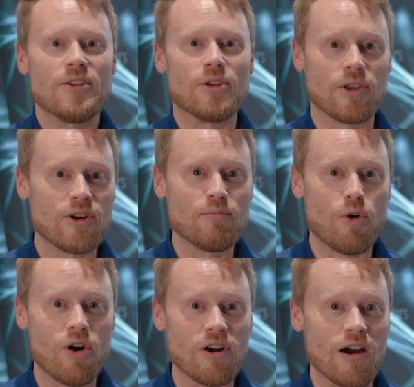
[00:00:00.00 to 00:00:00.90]
To learn
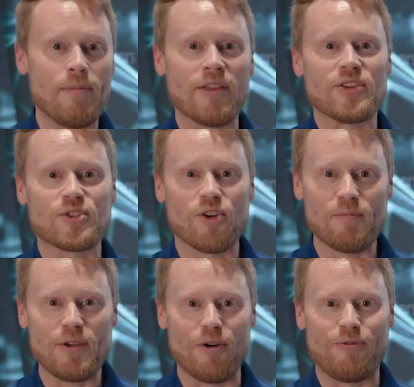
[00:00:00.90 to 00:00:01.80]
more about the
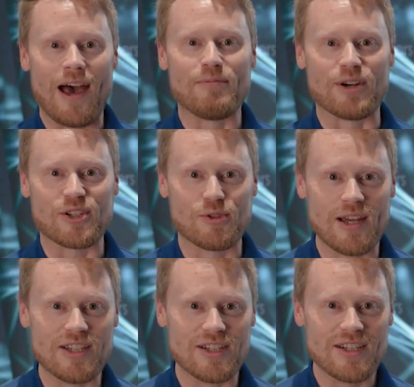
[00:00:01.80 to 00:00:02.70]
Scorpio Fabric
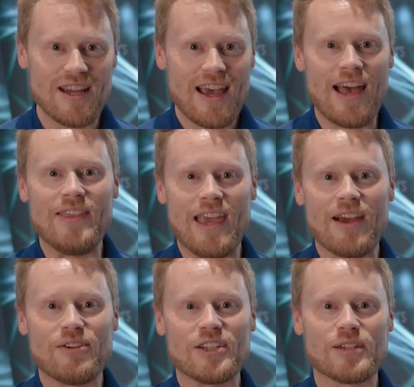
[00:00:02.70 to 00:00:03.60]
Switch and the
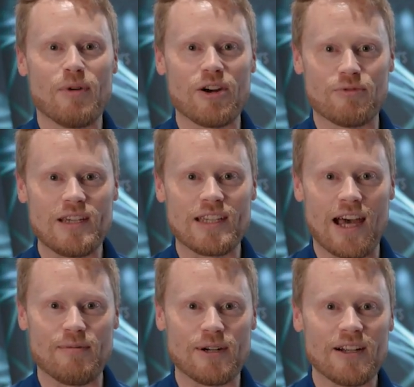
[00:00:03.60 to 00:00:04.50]
Aries Smart
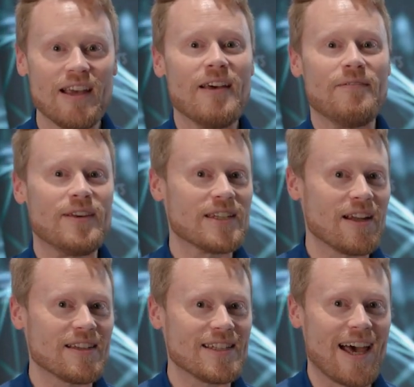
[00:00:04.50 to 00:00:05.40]
Retimer, visit
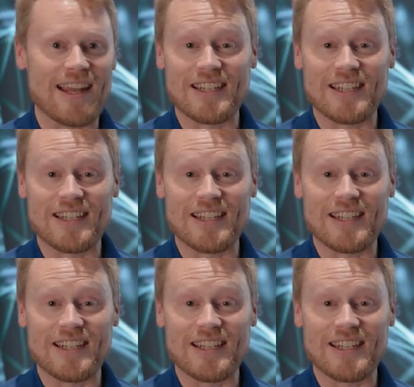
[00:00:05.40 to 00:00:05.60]
us at